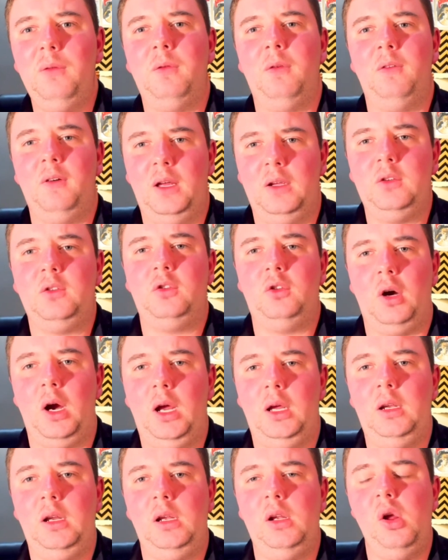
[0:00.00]

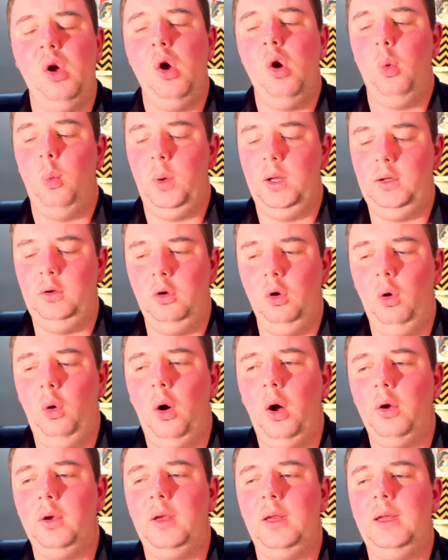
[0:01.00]
frustrating when you're
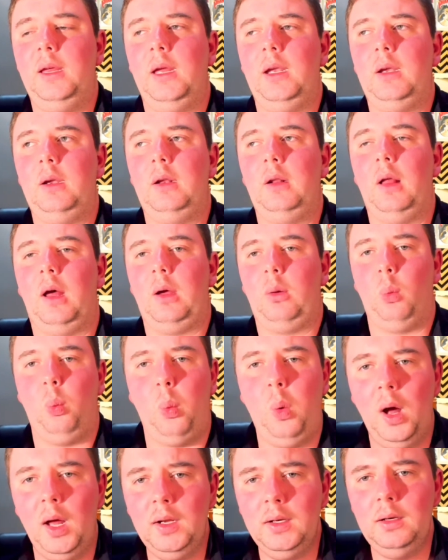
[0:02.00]
only getting
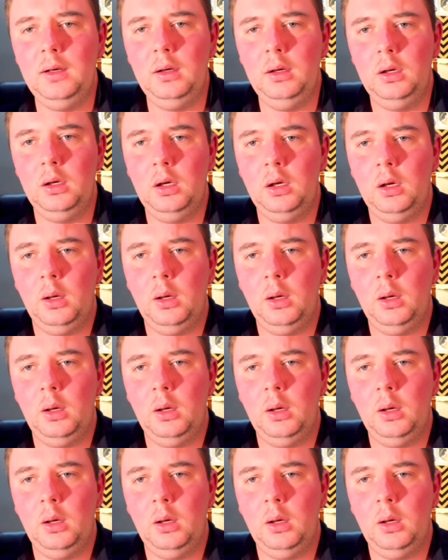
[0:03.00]
one